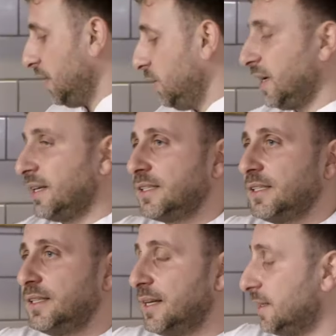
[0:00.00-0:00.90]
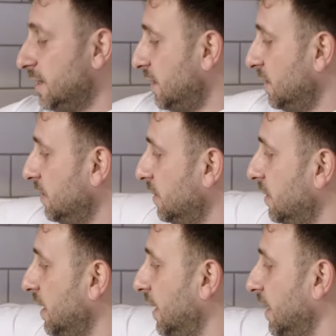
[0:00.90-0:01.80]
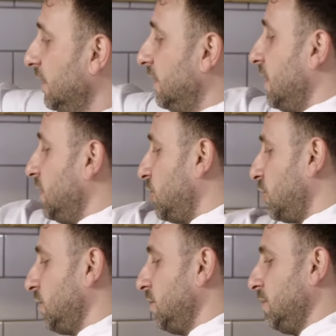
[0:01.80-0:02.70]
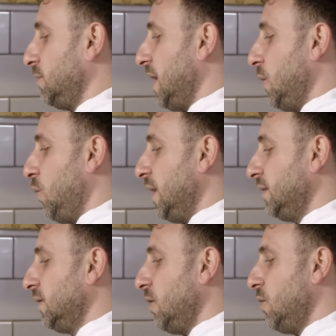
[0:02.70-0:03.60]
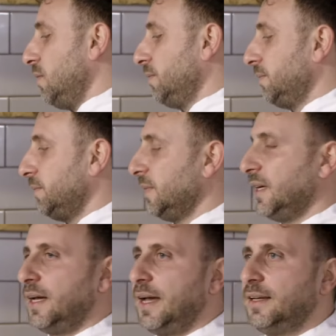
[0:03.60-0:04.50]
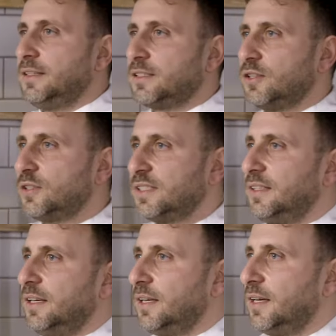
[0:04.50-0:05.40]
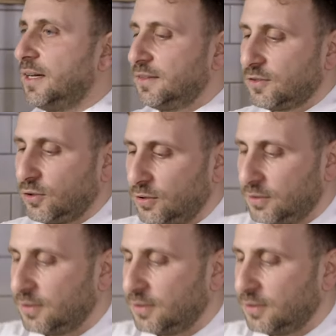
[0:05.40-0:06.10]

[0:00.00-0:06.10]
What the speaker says: You can see that I can touch my wet dough and it's not sticking at all